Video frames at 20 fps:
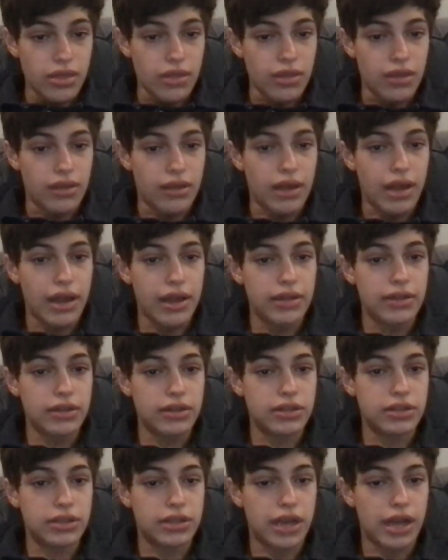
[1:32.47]
Like I
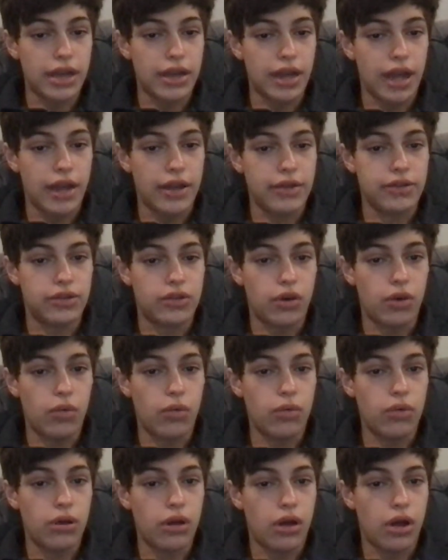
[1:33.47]
just I, I
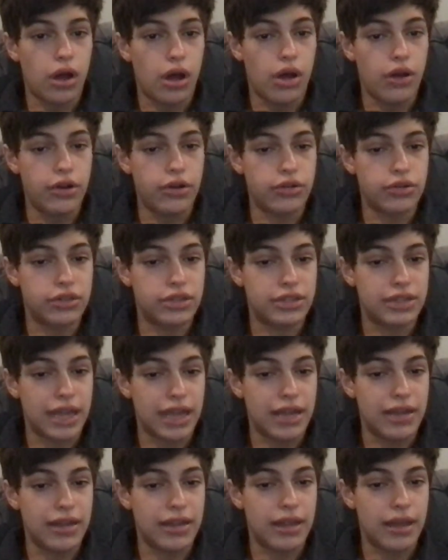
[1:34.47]
don't
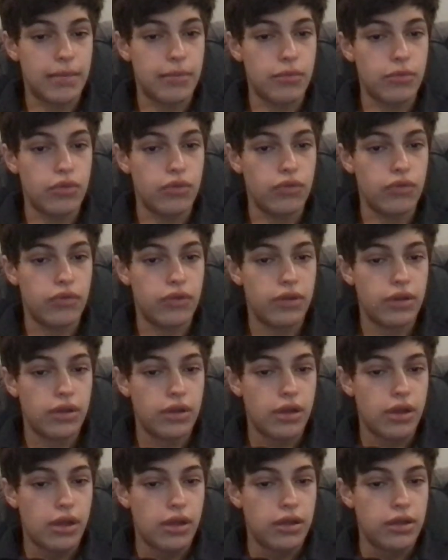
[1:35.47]
understand that move
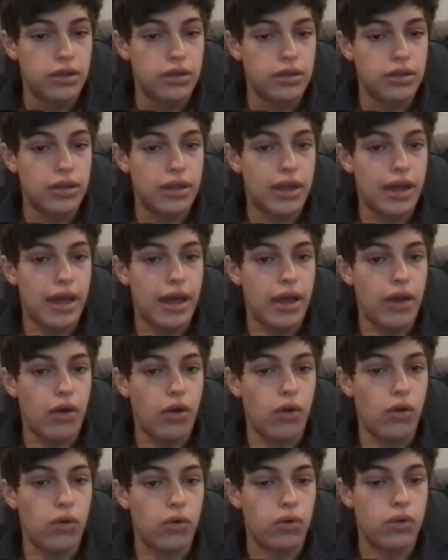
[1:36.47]
at
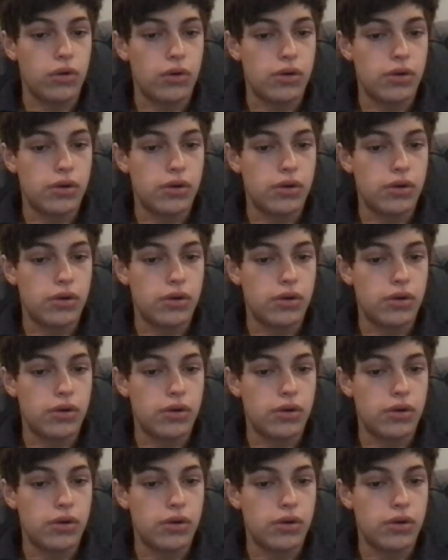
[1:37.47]
all.